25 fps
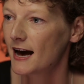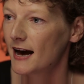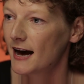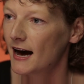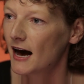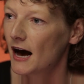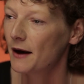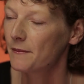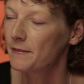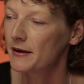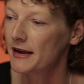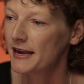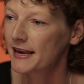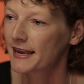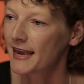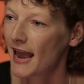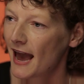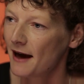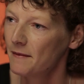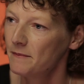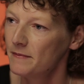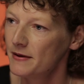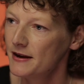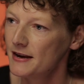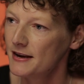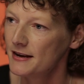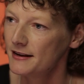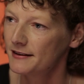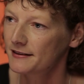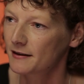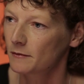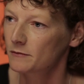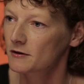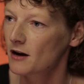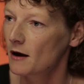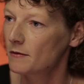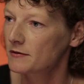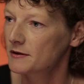It can be
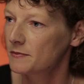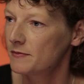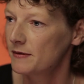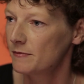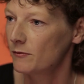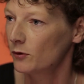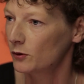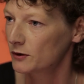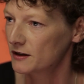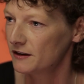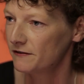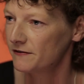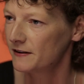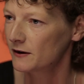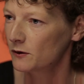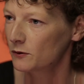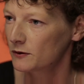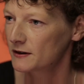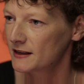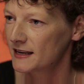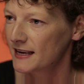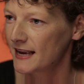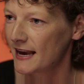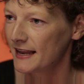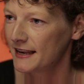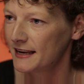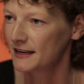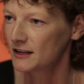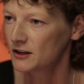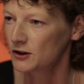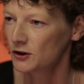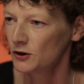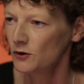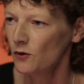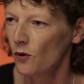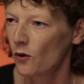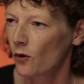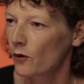sometimes a bit more difficult to get
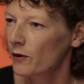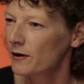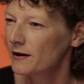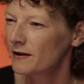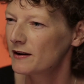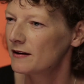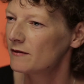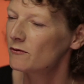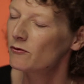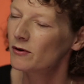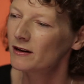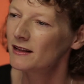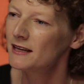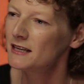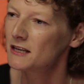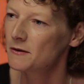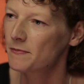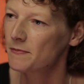into, or it really